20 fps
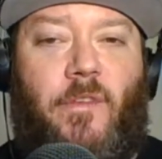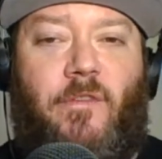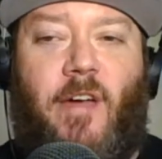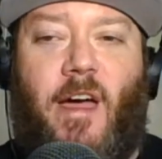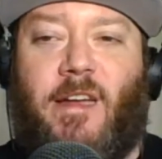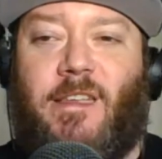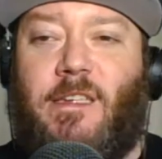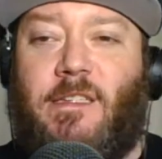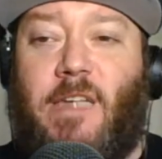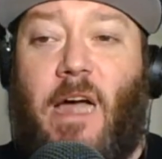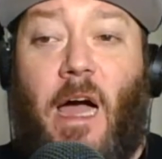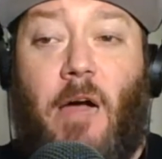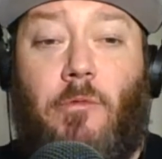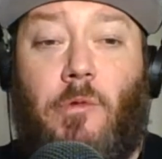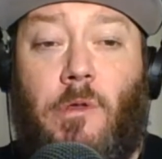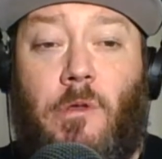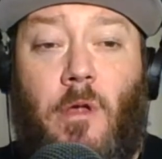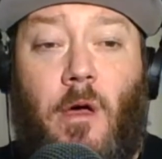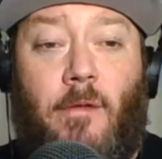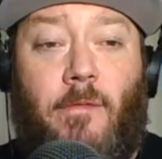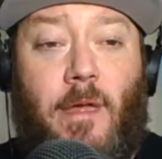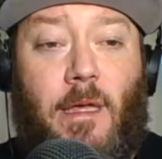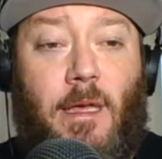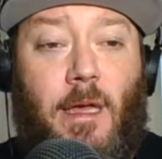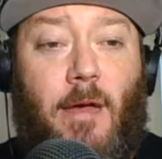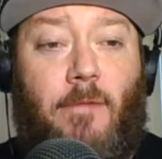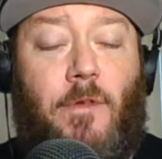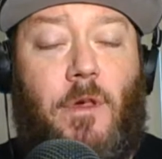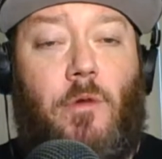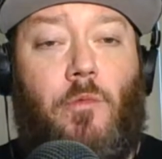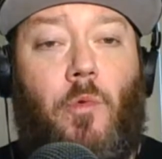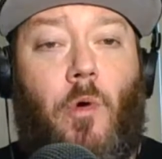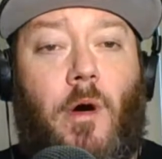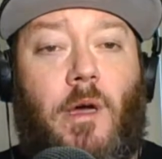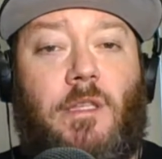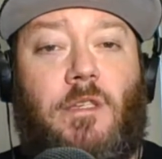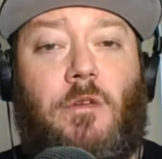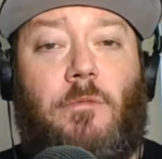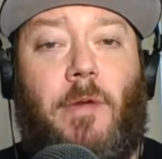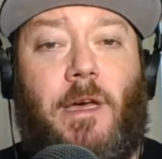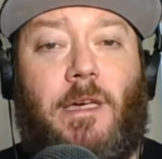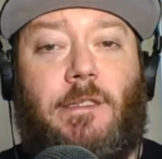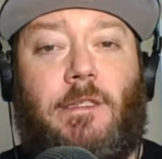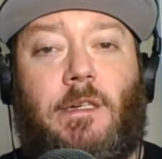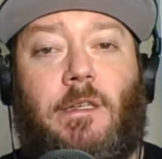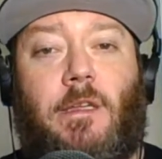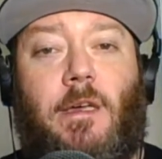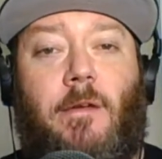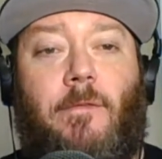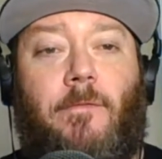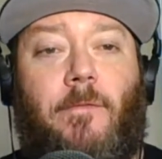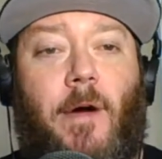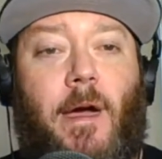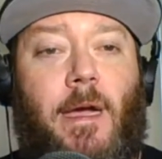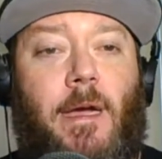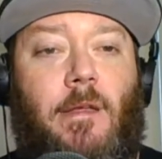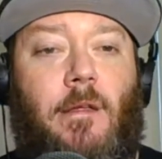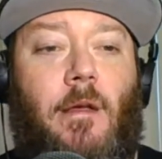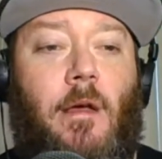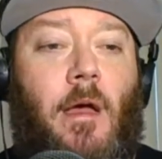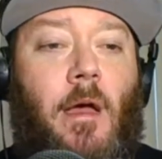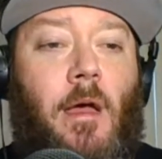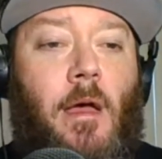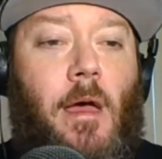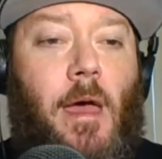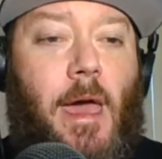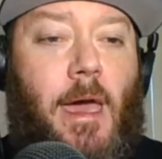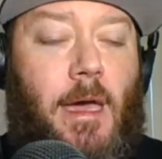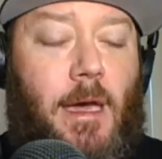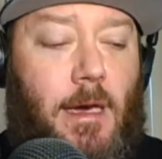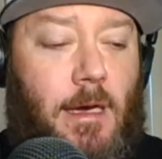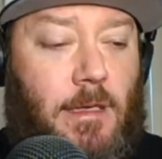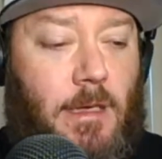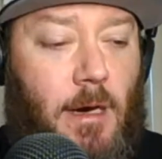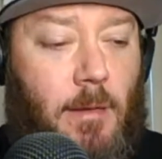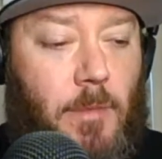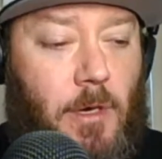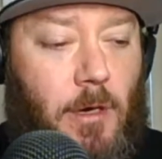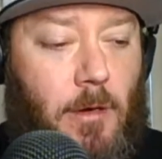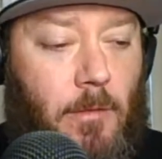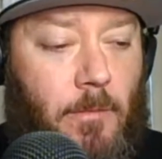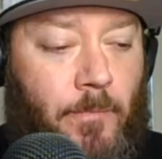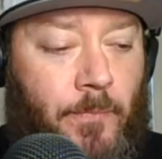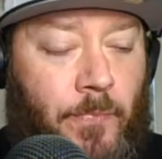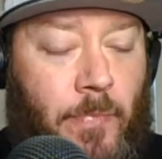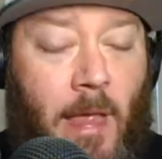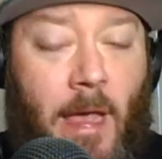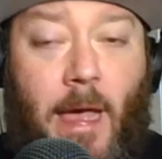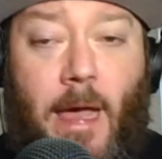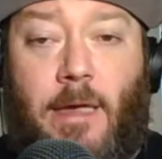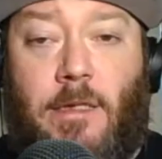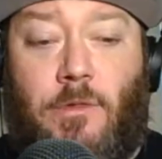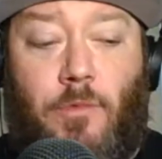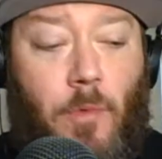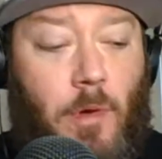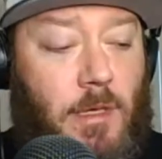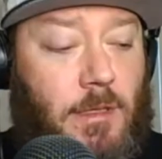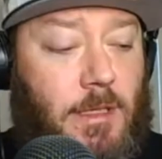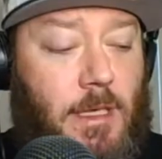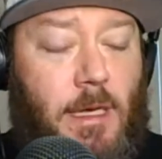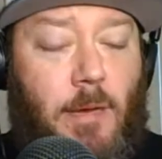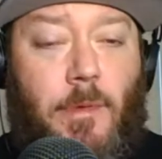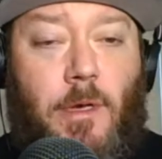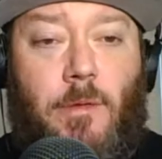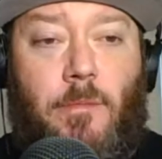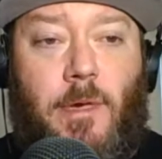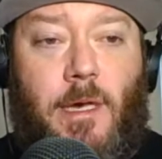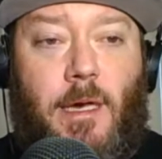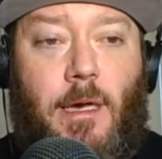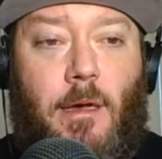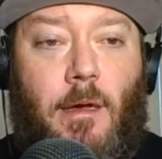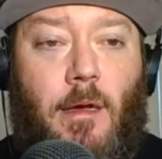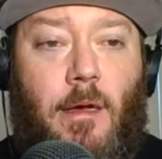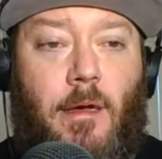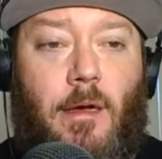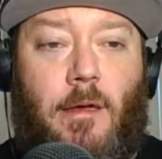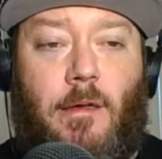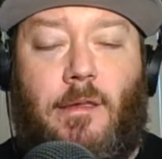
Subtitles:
Fact is, I would love it. If you want to basically fight AEW as well as the WWE,